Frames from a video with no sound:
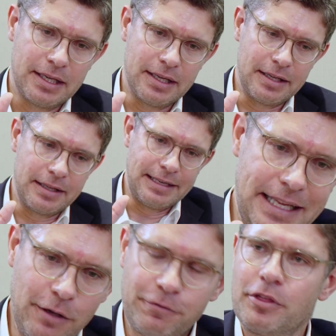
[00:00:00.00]

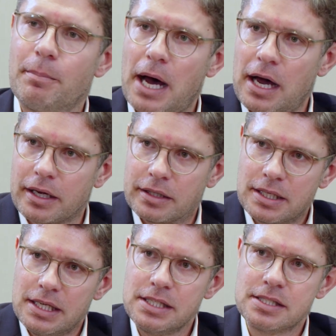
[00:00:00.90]
leave the
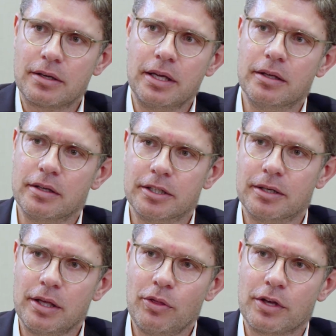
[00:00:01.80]
market
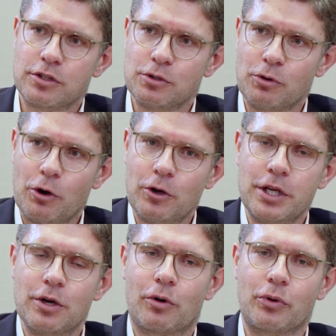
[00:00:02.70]
either too
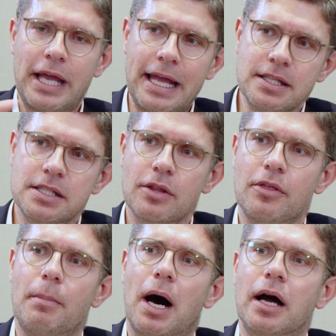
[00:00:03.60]
early or re-enter
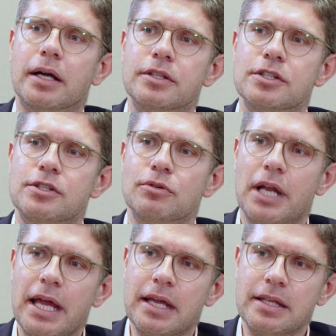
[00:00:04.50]
the market too
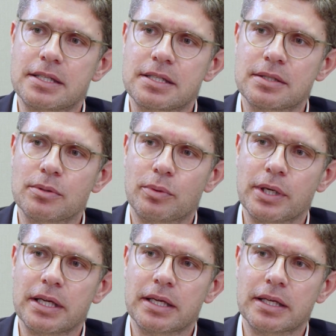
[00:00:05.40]
late,
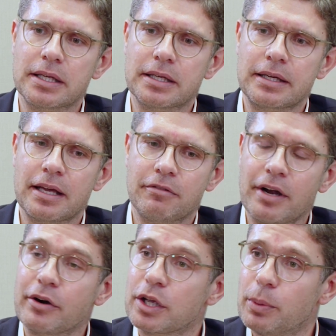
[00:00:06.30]
we can
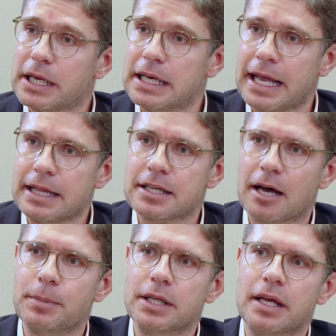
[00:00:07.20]
very quickly end
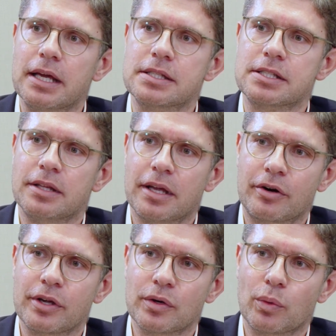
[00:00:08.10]
up in a
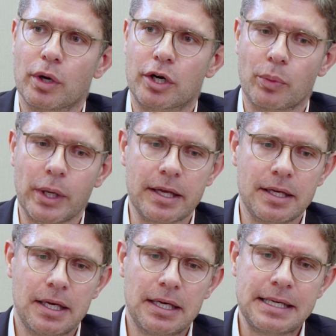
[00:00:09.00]
scenario where we
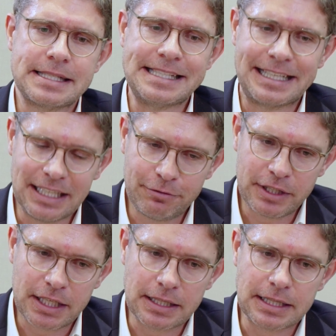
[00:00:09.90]

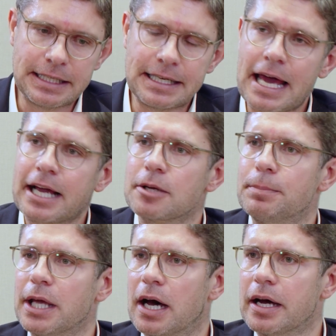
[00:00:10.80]
significantly lag
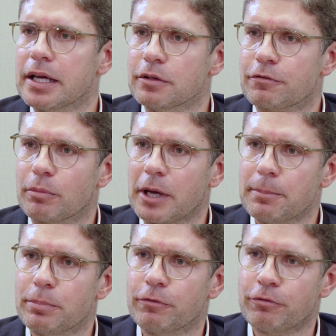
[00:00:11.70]
behind from
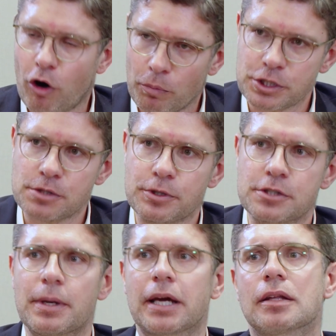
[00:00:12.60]
a performance
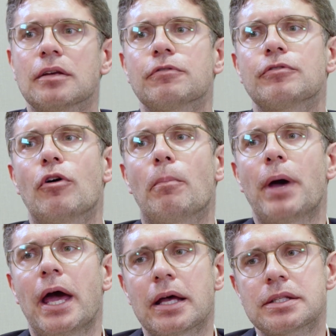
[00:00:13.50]
perspective
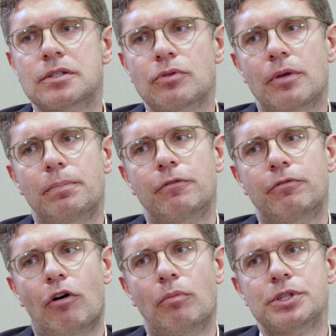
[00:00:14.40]
compared to the
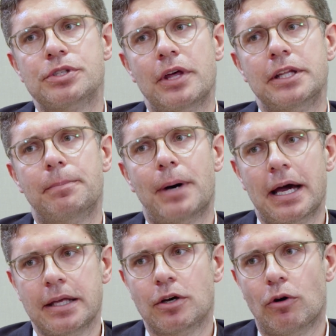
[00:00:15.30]
performance that a
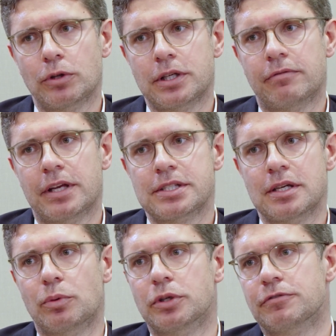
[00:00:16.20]
buy and hold
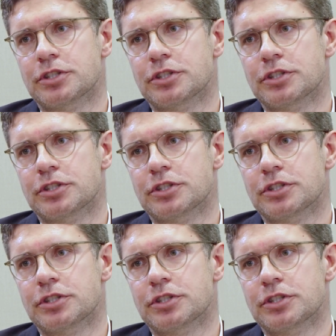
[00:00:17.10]
investor would have